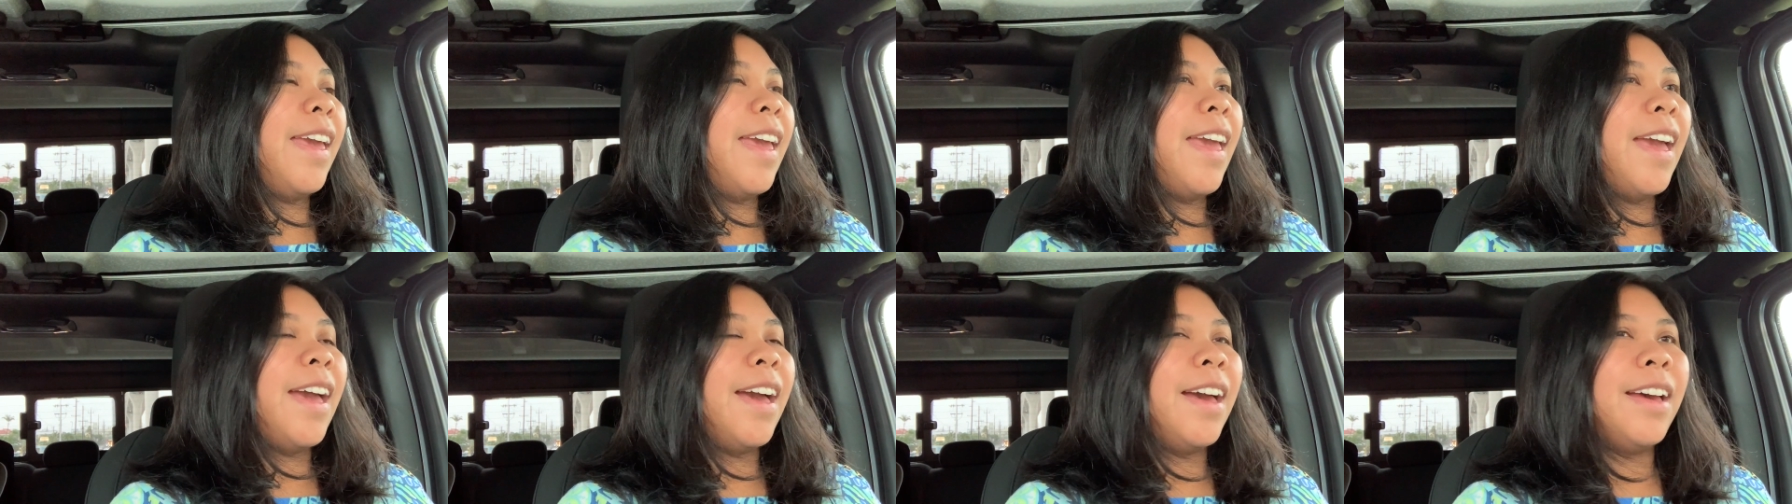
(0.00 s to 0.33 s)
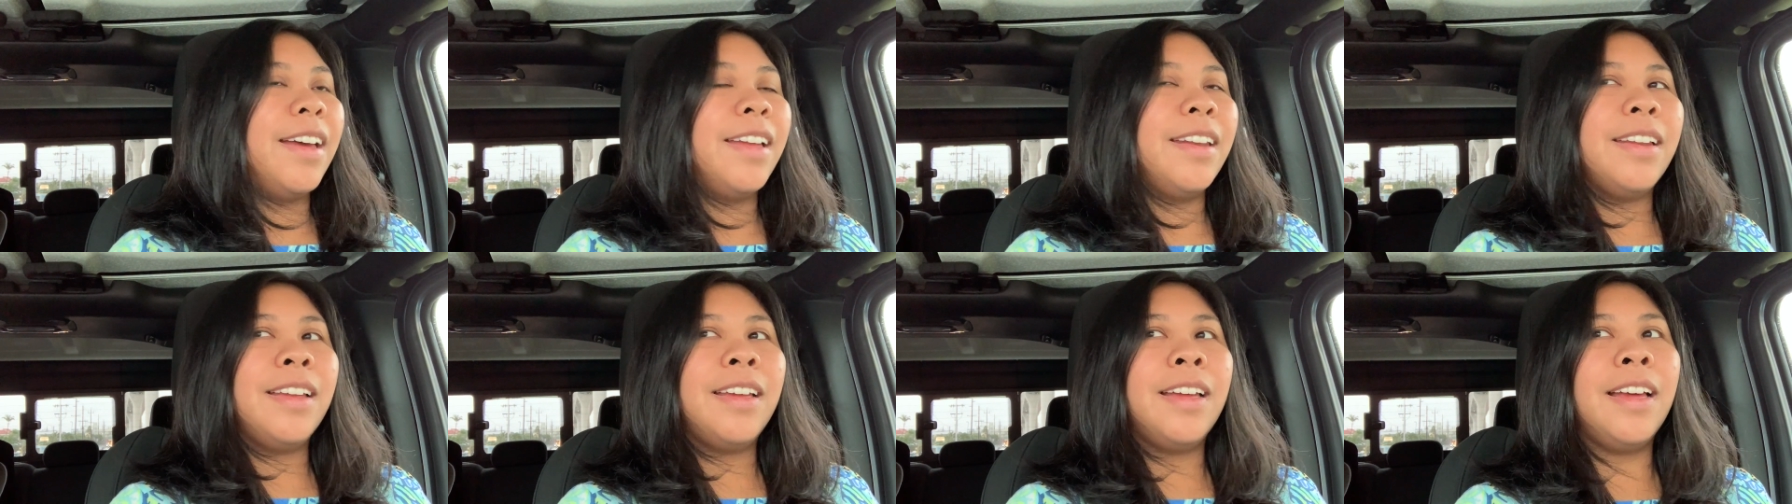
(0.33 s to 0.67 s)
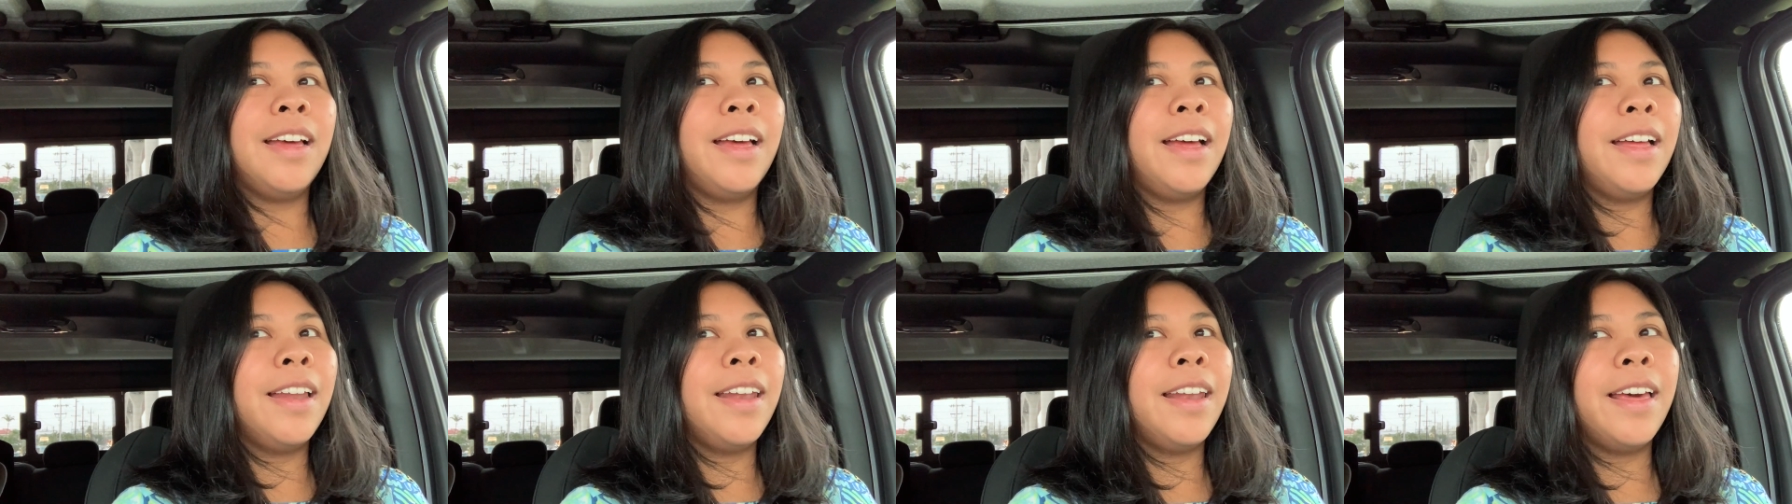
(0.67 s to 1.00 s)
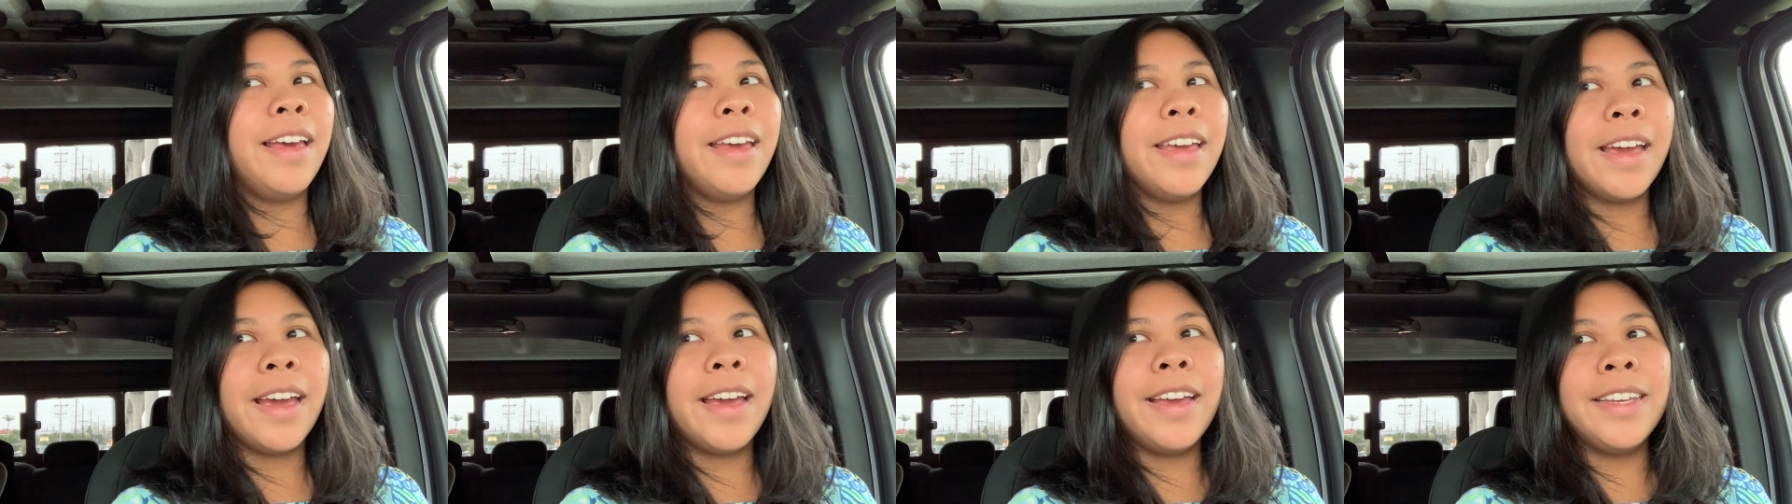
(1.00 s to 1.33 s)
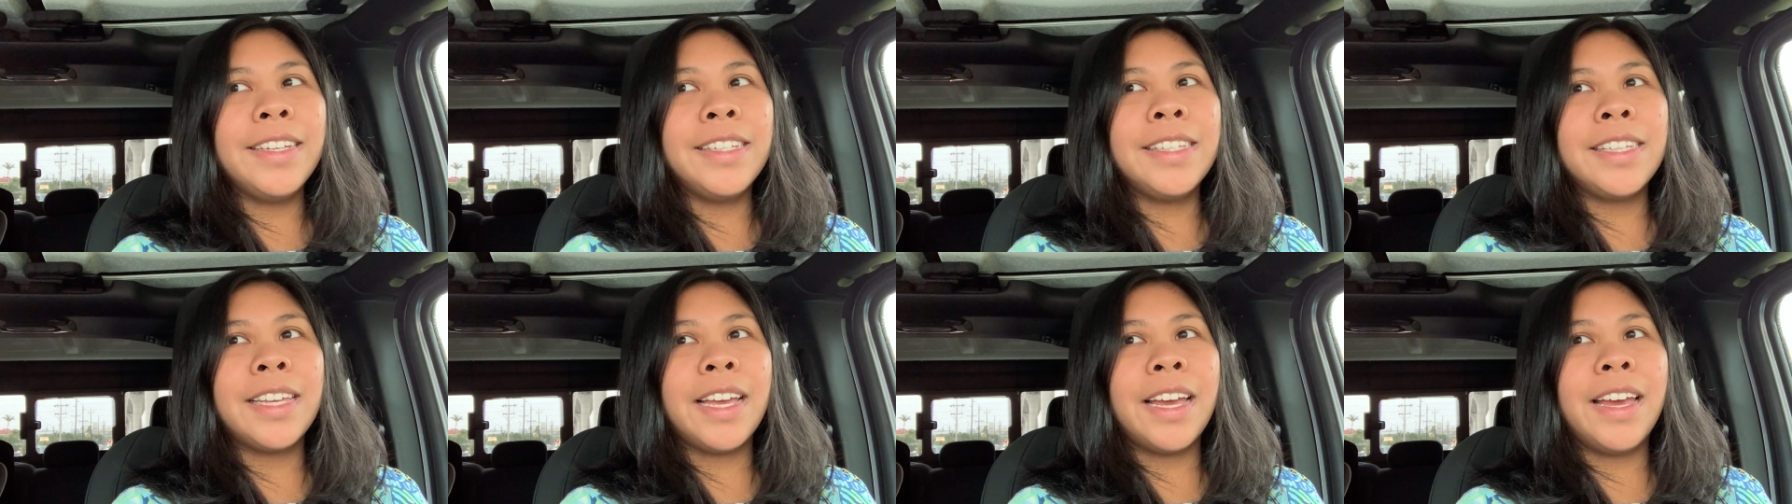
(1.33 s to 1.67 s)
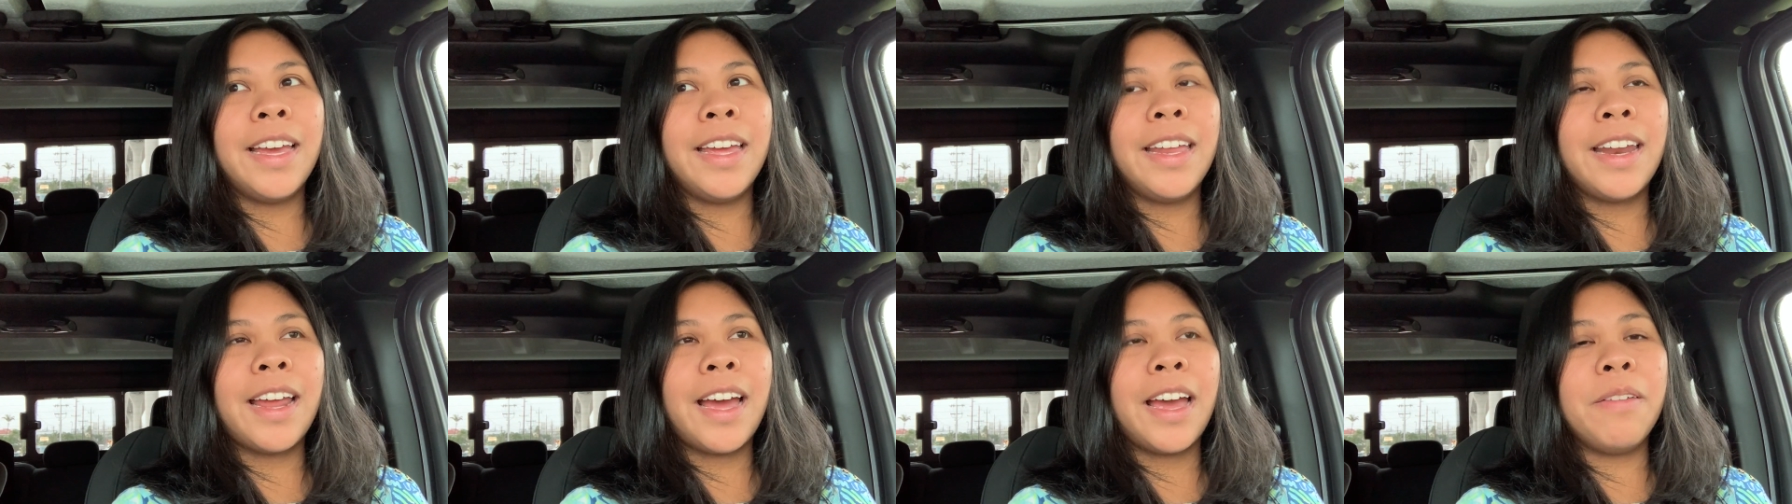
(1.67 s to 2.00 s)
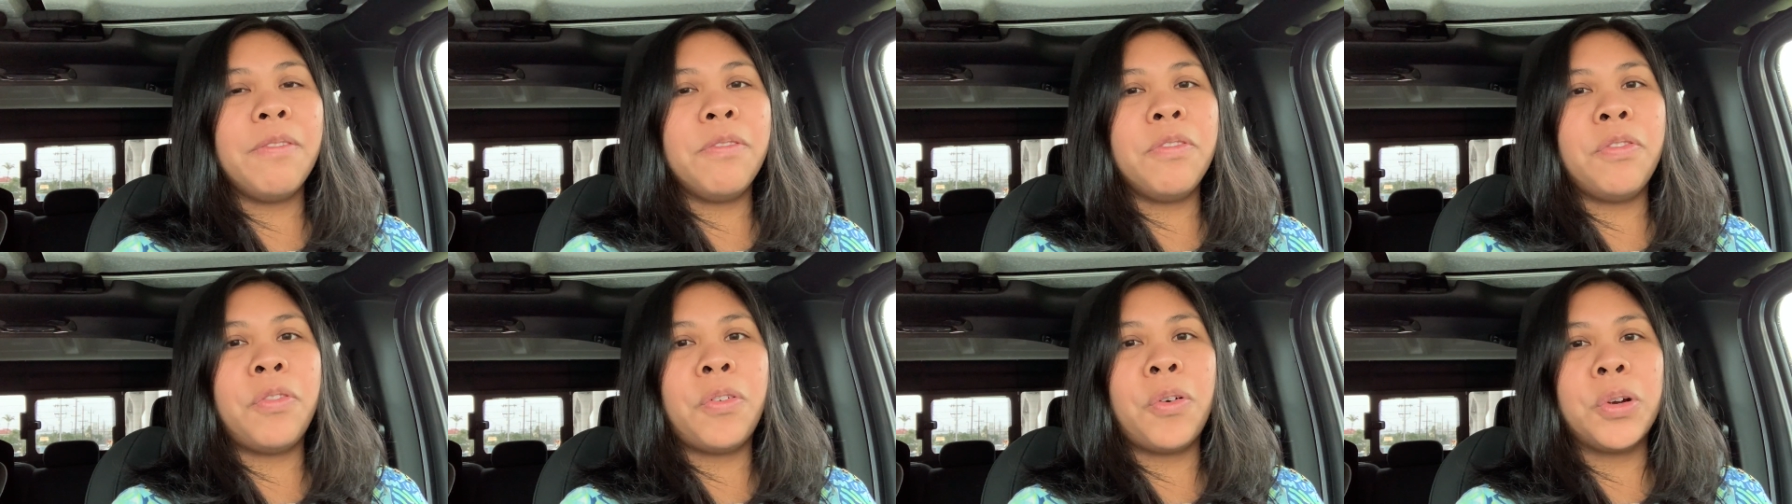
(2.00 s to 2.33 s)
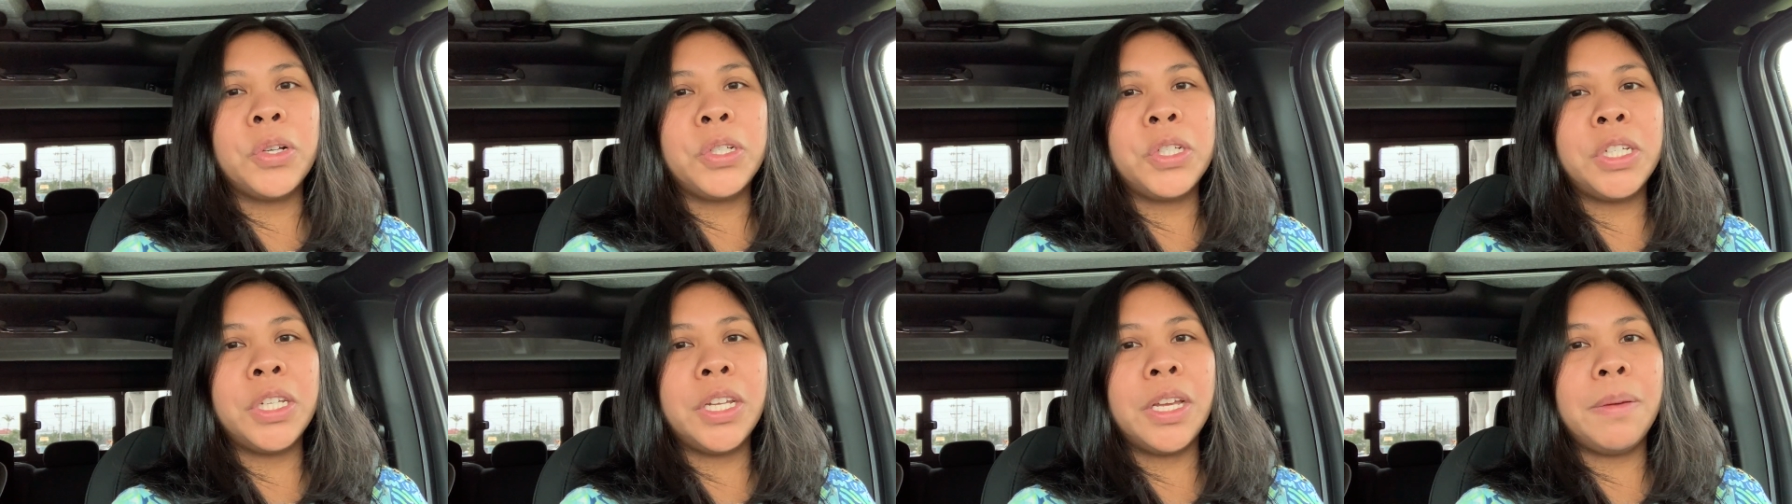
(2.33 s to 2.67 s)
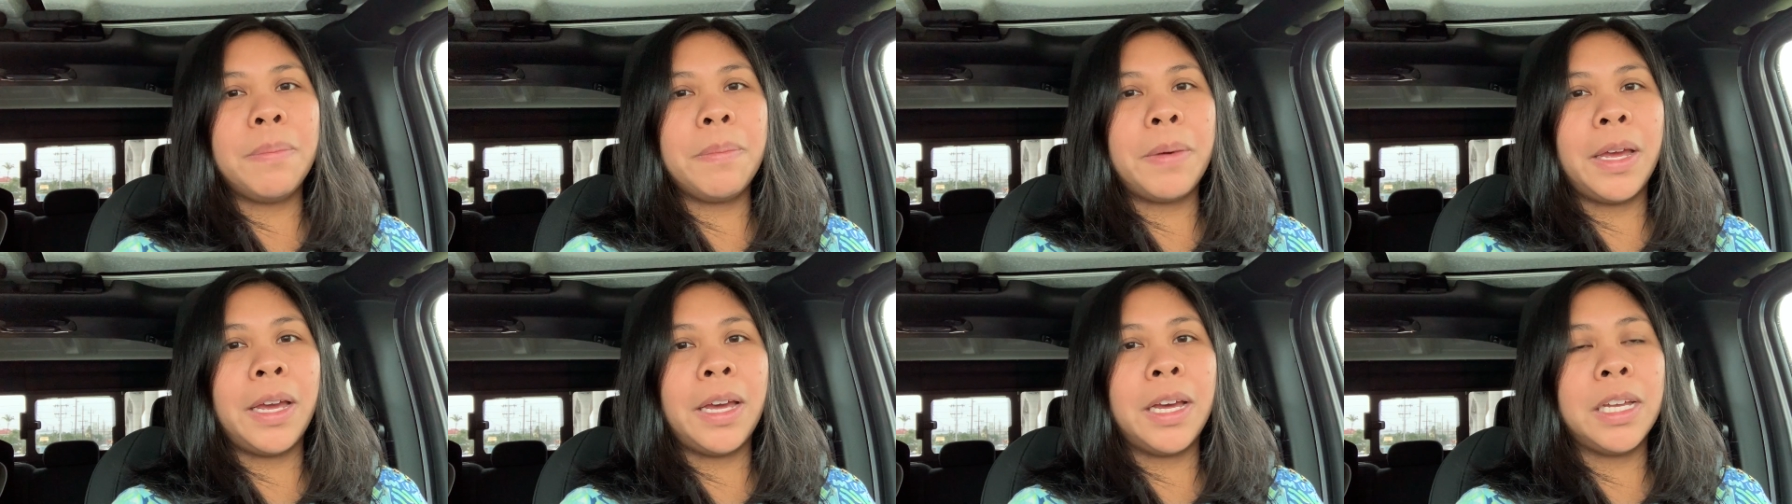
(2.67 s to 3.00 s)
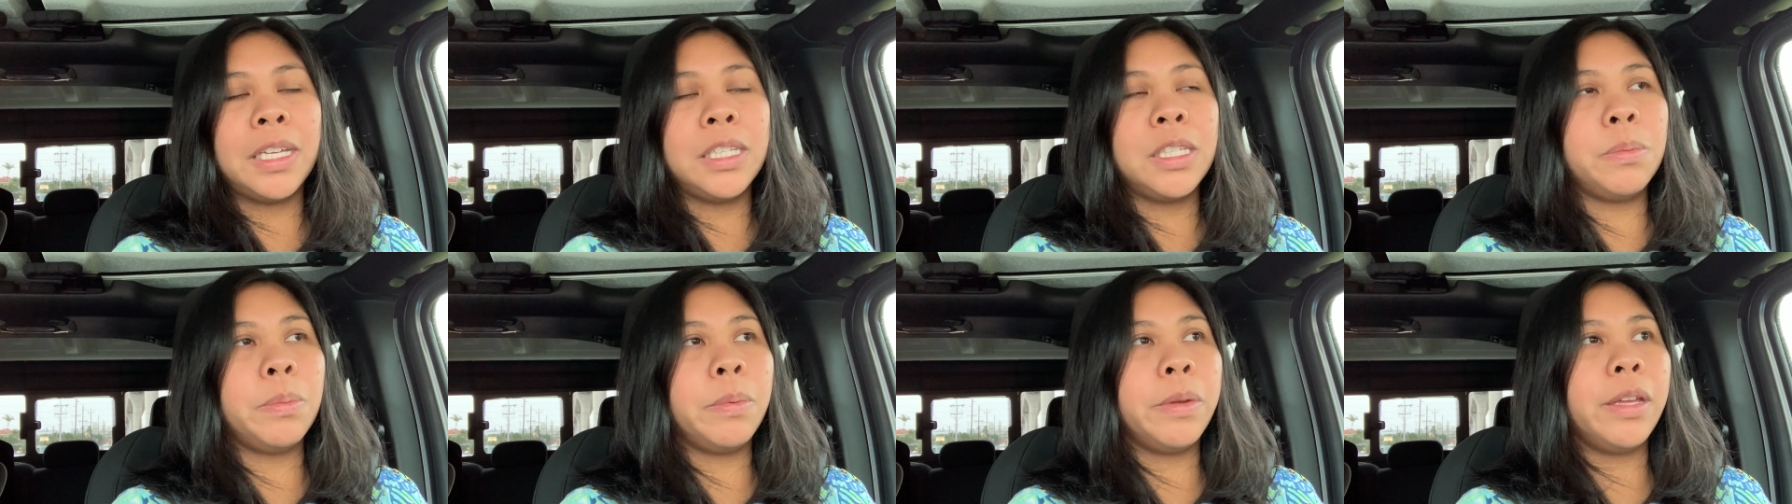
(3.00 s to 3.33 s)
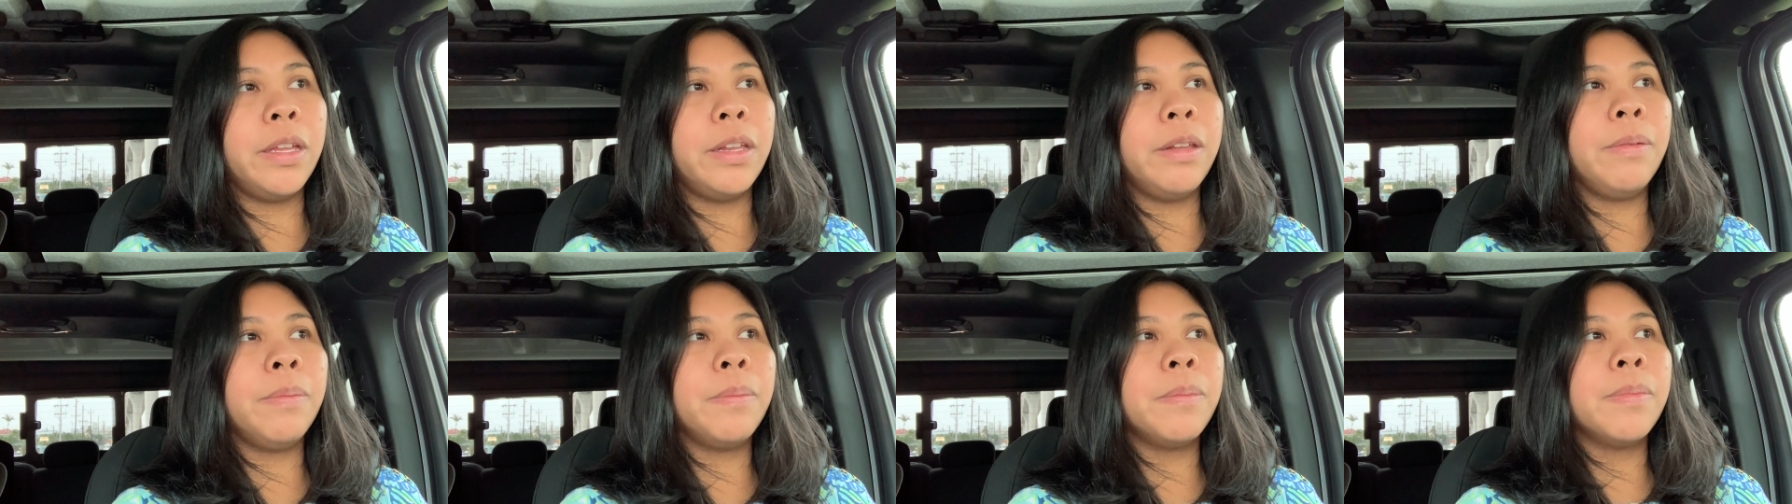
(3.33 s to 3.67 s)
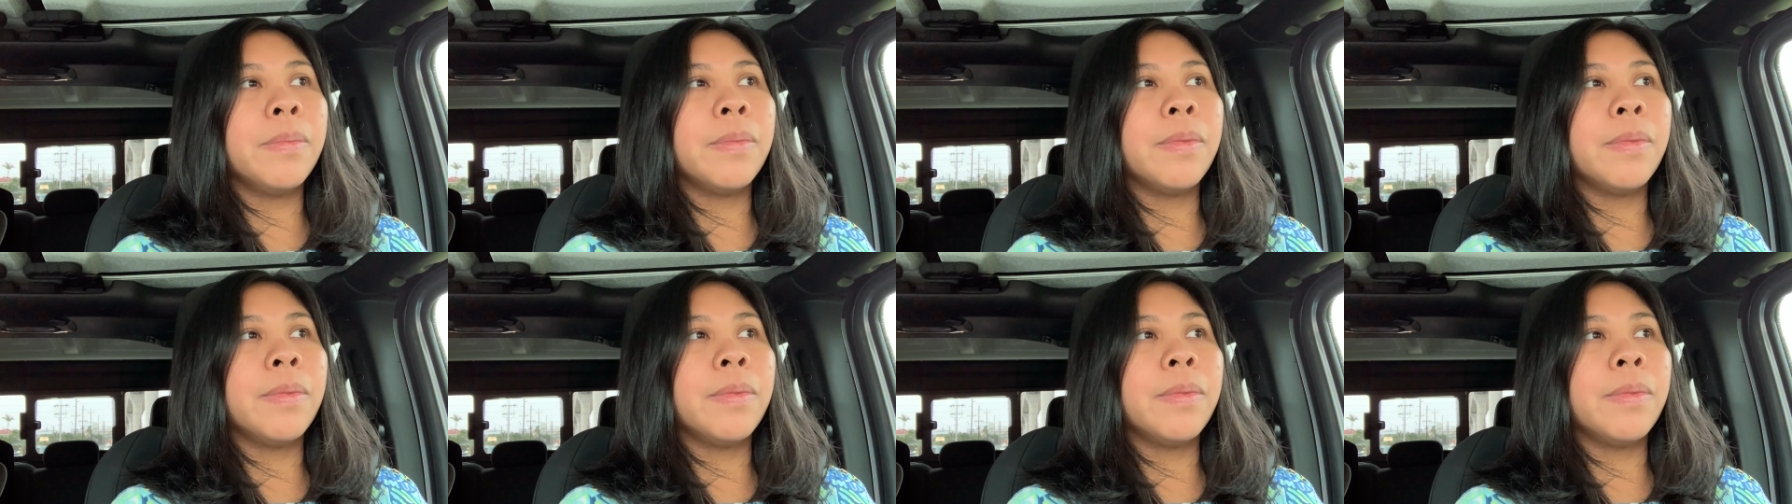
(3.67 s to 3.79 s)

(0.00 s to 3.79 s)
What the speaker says: And like I said, I'm fortunate my husband